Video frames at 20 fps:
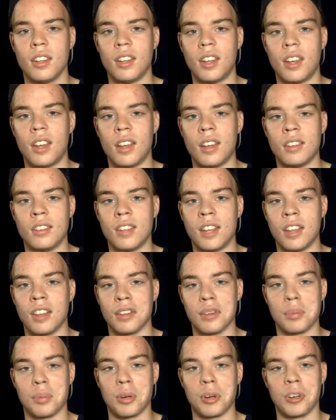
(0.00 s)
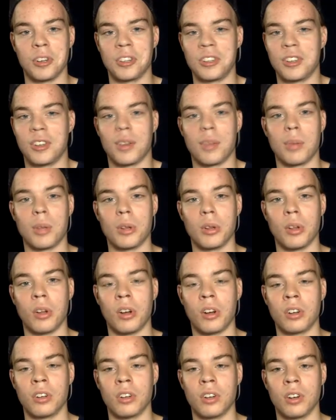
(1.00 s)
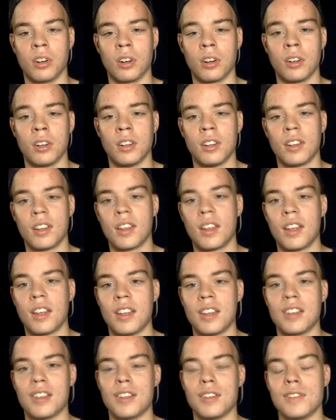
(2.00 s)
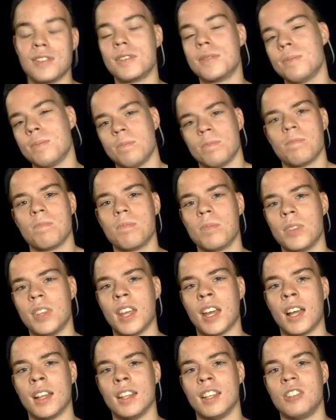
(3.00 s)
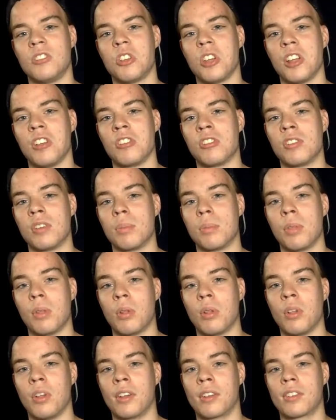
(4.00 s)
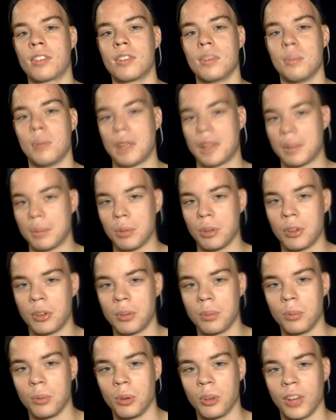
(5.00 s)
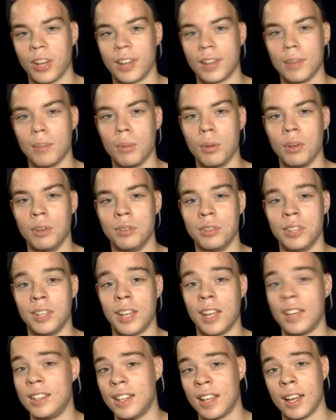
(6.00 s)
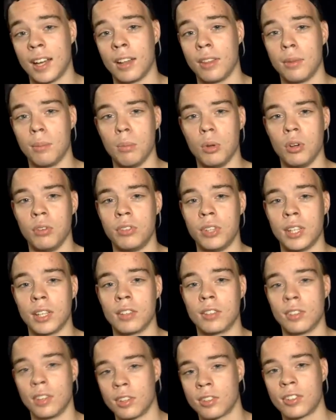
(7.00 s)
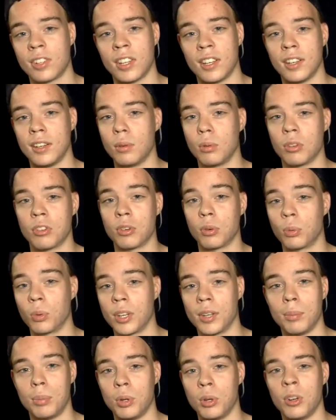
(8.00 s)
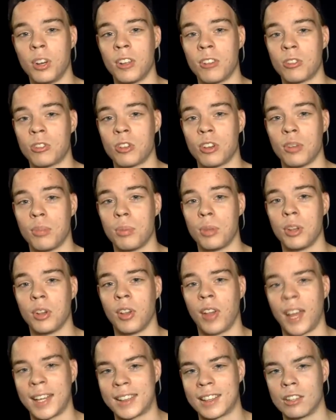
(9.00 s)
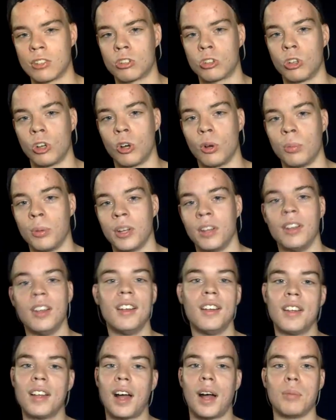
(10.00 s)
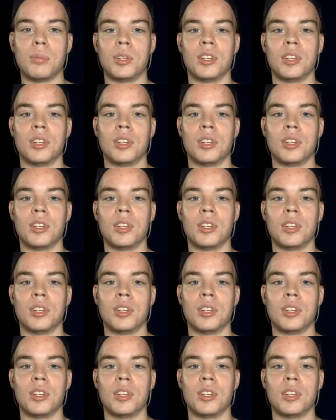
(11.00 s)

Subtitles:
and Day of the Party could have been longer, and Yeah, they changed up the looks to make them look more like the movie, and yeah, the movie existed and it was a reboot and should have been like the show, but I'm